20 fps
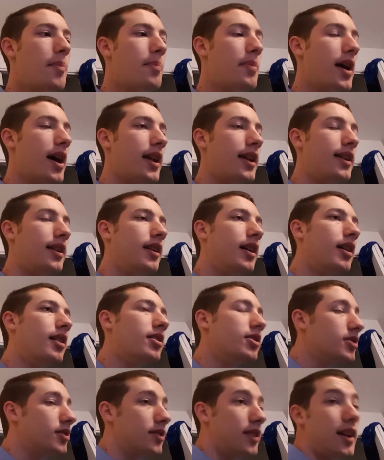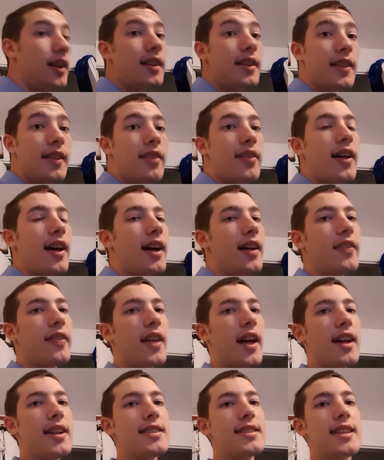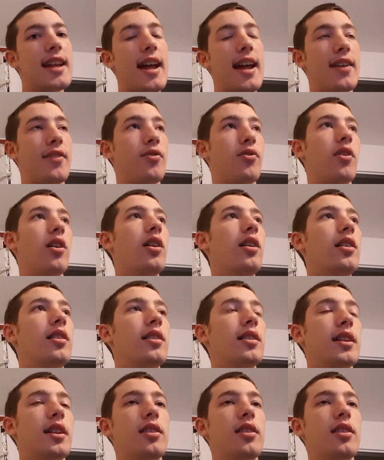But no, that's wrong.